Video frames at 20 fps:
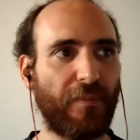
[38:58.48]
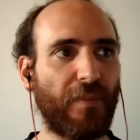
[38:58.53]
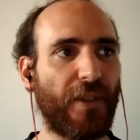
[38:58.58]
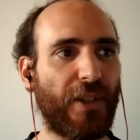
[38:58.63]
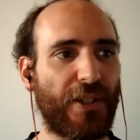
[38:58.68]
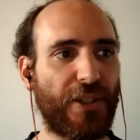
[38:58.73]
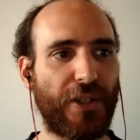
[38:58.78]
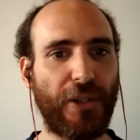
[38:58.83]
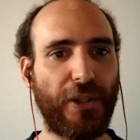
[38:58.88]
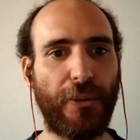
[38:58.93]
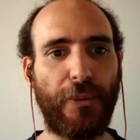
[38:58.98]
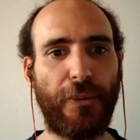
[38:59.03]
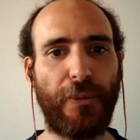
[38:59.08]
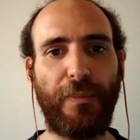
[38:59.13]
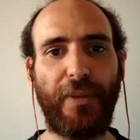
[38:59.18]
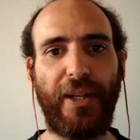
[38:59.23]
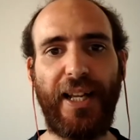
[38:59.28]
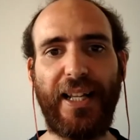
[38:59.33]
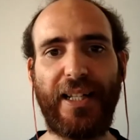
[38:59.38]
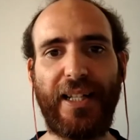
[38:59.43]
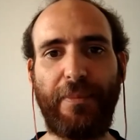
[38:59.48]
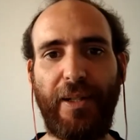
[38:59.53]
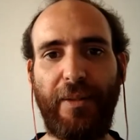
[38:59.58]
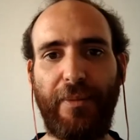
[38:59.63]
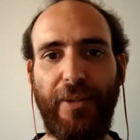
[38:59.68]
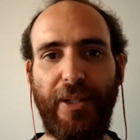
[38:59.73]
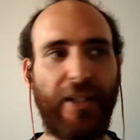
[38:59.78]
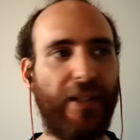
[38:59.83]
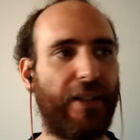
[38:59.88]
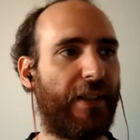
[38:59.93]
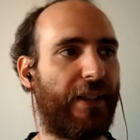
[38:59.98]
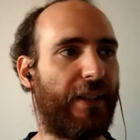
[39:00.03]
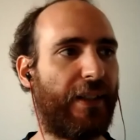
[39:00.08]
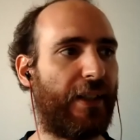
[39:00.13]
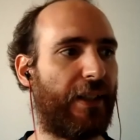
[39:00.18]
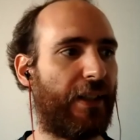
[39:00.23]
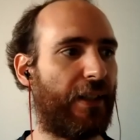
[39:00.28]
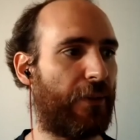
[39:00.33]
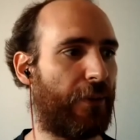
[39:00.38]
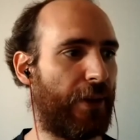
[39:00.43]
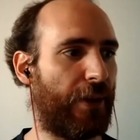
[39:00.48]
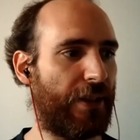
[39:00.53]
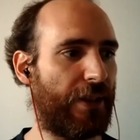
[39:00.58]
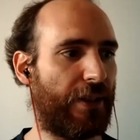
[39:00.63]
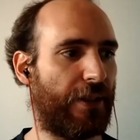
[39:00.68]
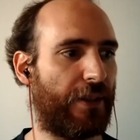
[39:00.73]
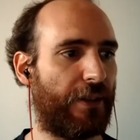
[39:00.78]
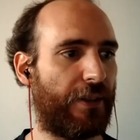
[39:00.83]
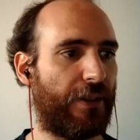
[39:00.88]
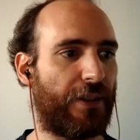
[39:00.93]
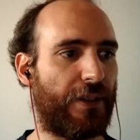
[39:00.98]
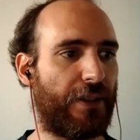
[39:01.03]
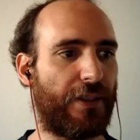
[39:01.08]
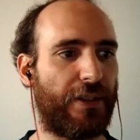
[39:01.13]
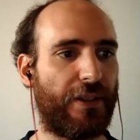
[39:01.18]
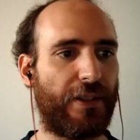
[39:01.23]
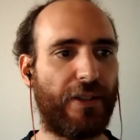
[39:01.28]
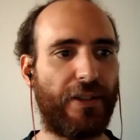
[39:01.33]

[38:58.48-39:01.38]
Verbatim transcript: So let me bring the questions.